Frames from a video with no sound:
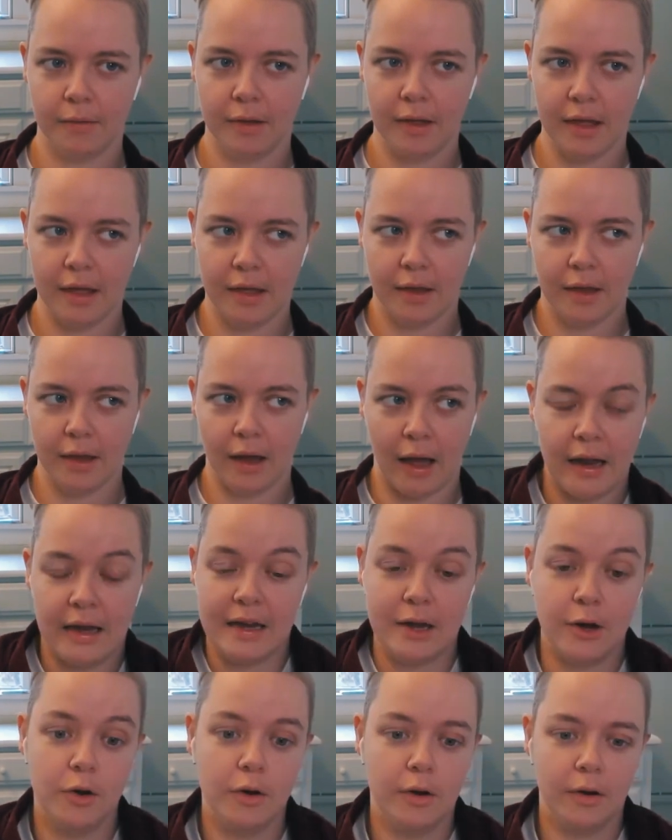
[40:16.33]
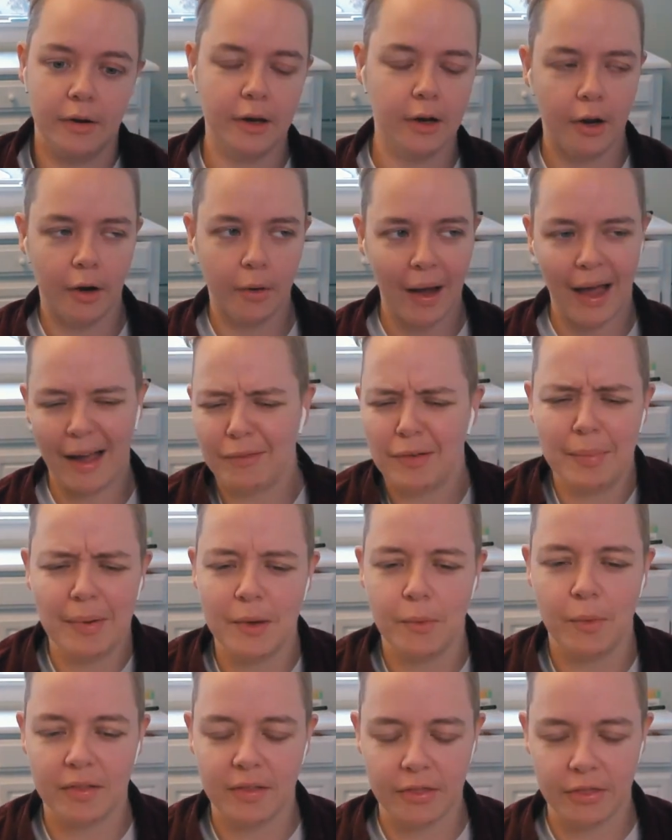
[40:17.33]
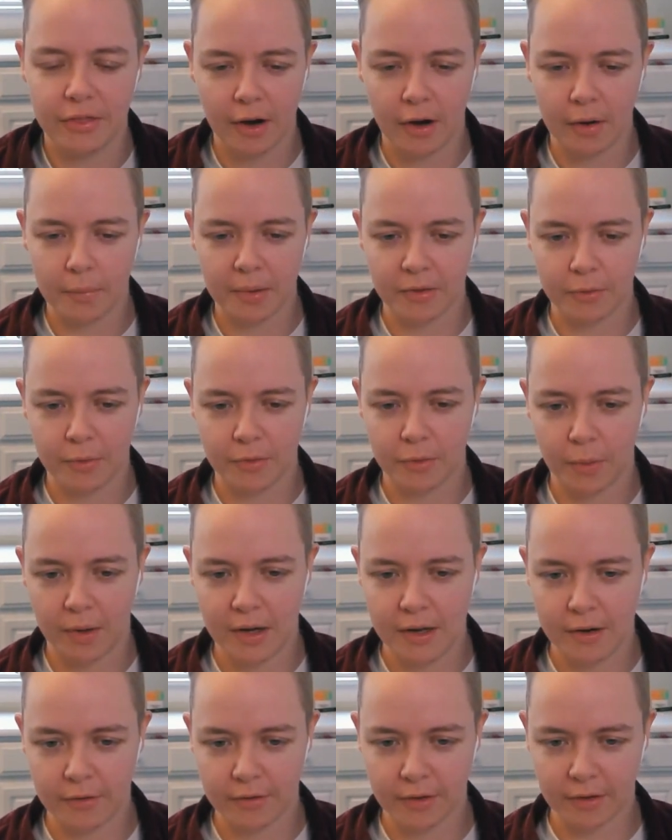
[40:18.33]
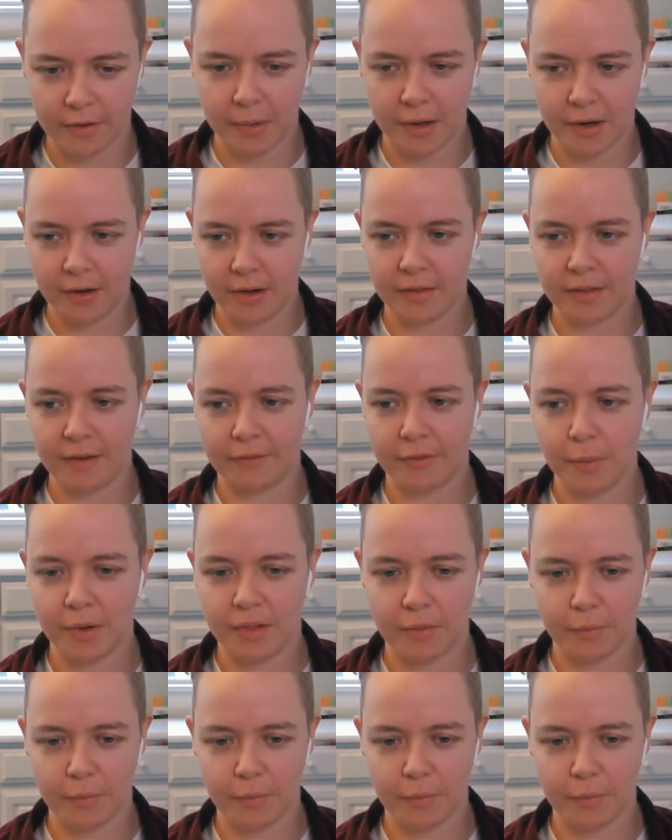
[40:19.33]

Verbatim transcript: it i knew you know everybody wants a therapist with 20 years experience everyone